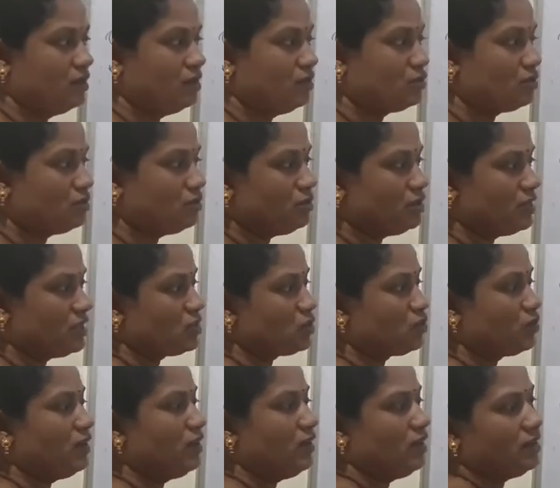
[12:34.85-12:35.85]
So that's
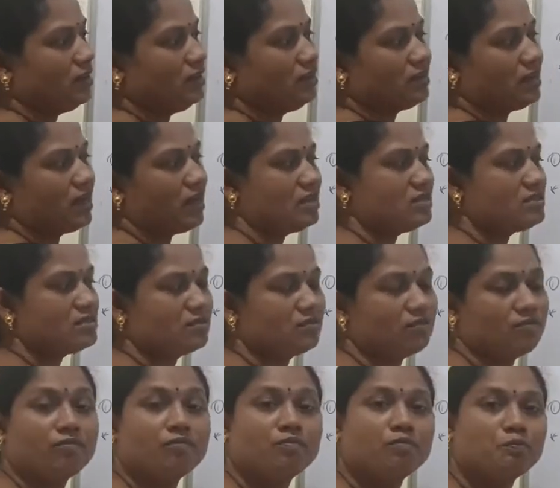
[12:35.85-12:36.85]
why it has
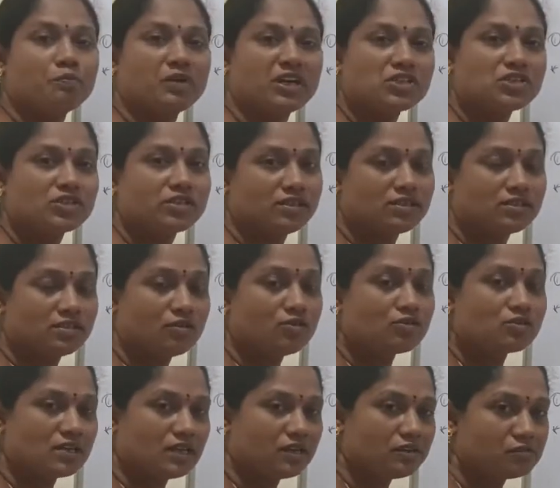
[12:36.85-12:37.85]
brush. It
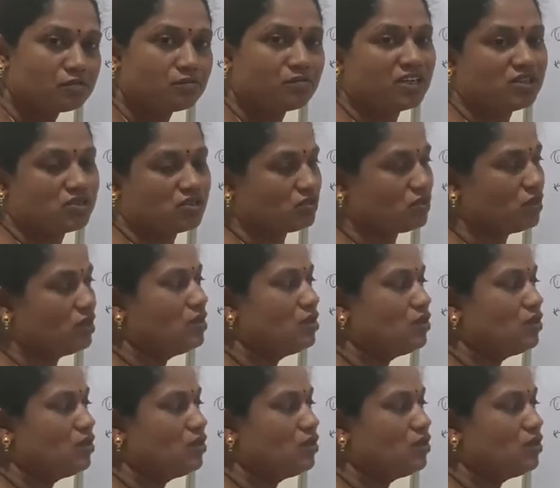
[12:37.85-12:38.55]
looks like brush.